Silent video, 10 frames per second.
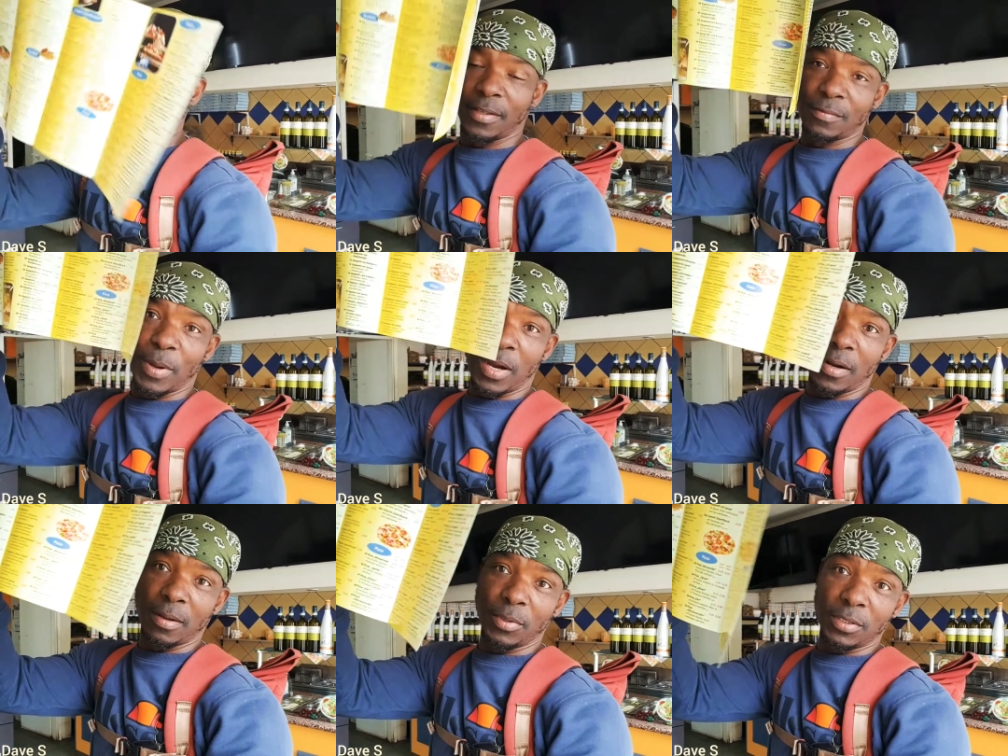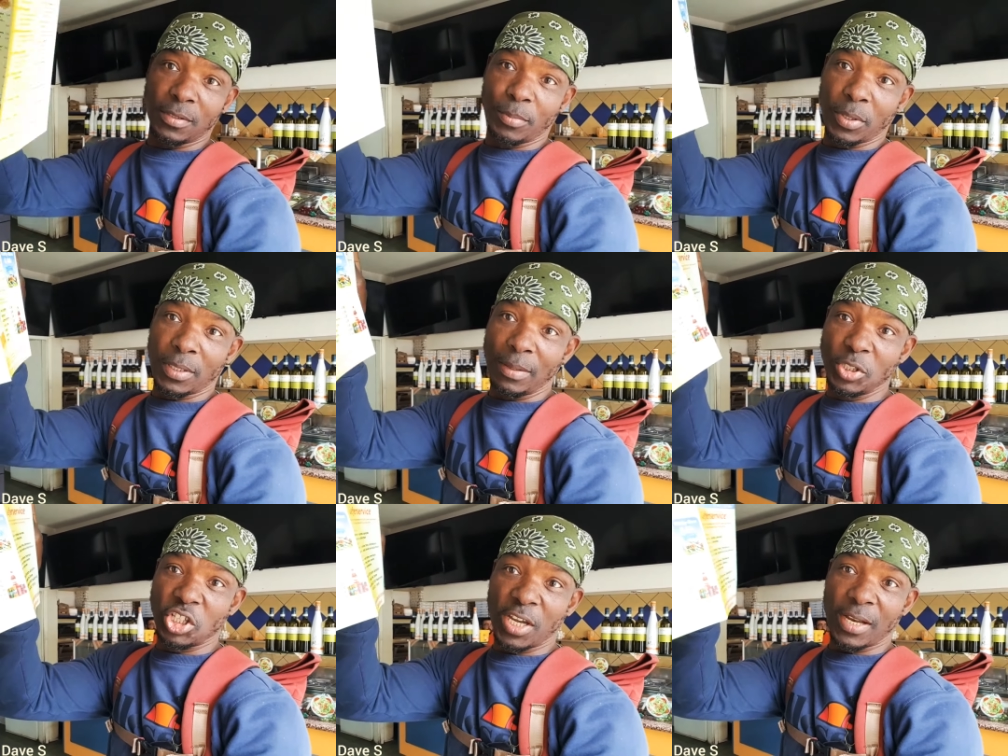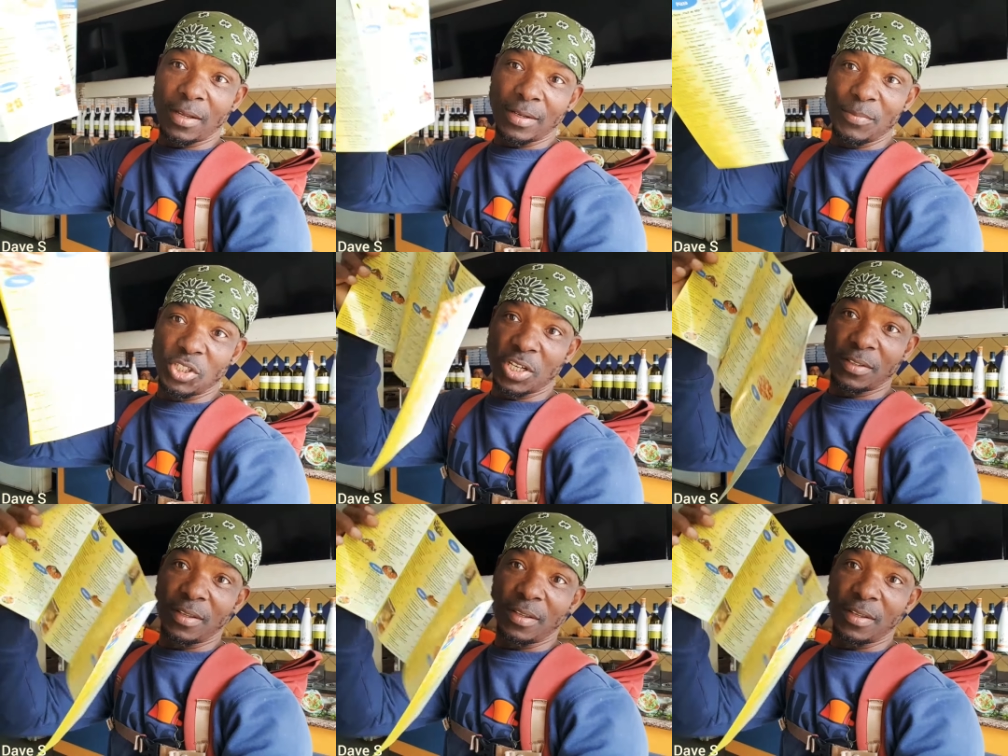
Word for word: and that's my order. This is the book. Let me check it out. Let me check